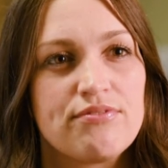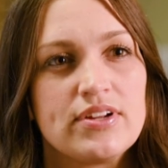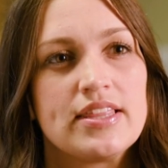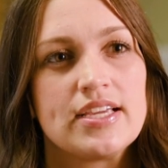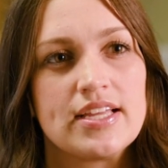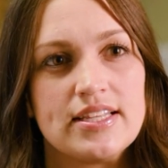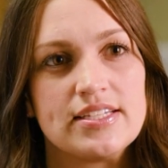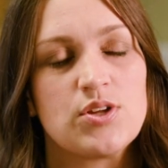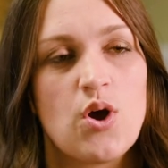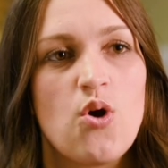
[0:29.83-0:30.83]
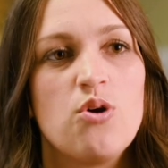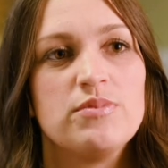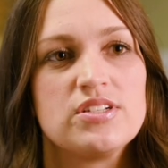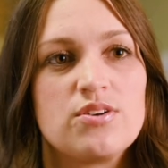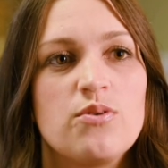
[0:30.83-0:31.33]
everything in this
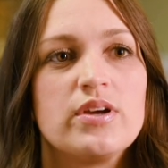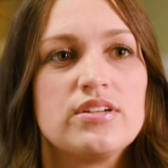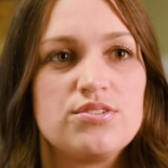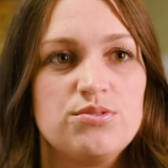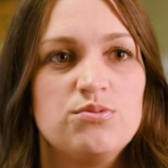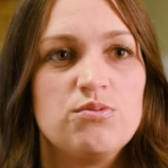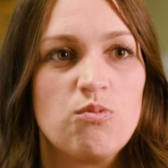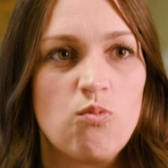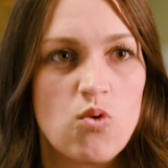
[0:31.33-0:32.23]
home is going to